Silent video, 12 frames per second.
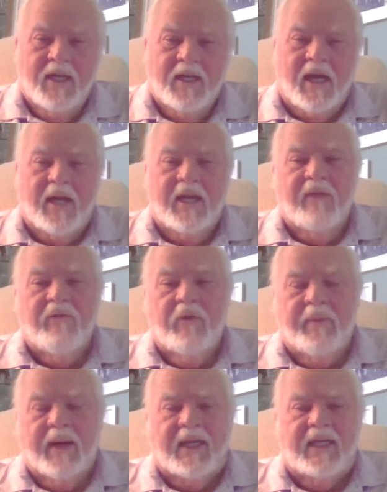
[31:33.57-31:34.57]
Not
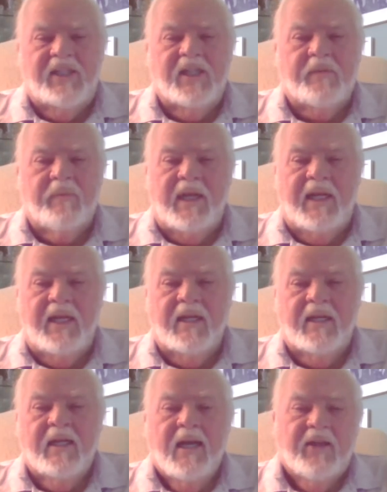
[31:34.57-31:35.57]
everybody, just me
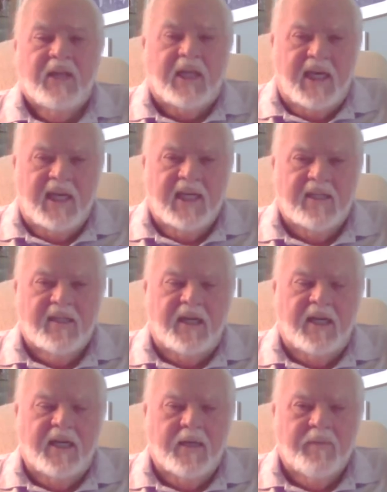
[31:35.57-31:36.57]
and the kids
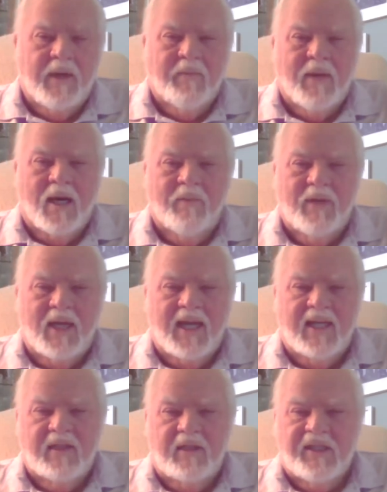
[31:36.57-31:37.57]
did. My mom and
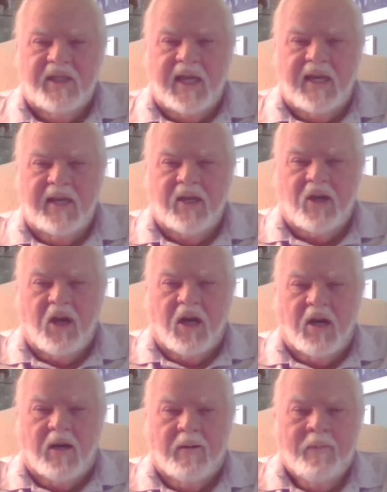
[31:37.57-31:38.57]
dad stayed in the
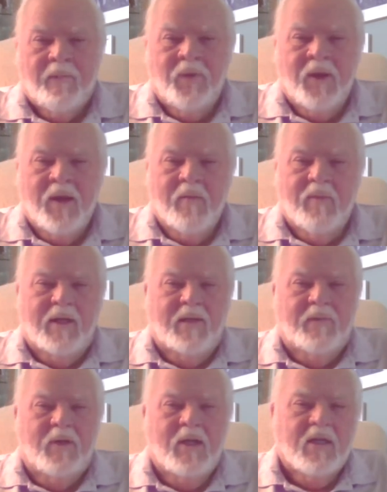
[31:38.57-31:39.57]
car,
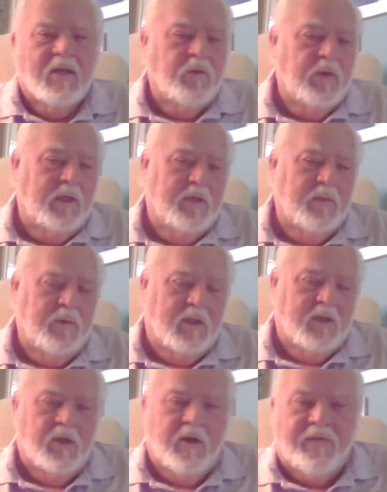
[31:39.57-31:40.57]
but because we
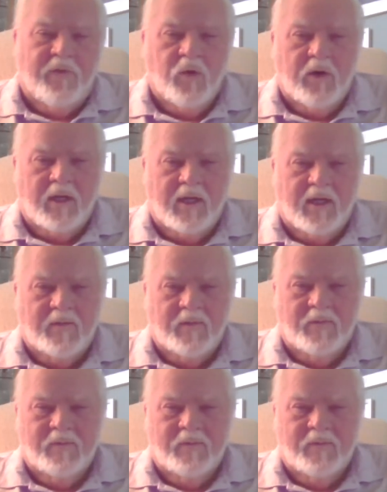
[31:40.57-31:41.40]
couldn't afford a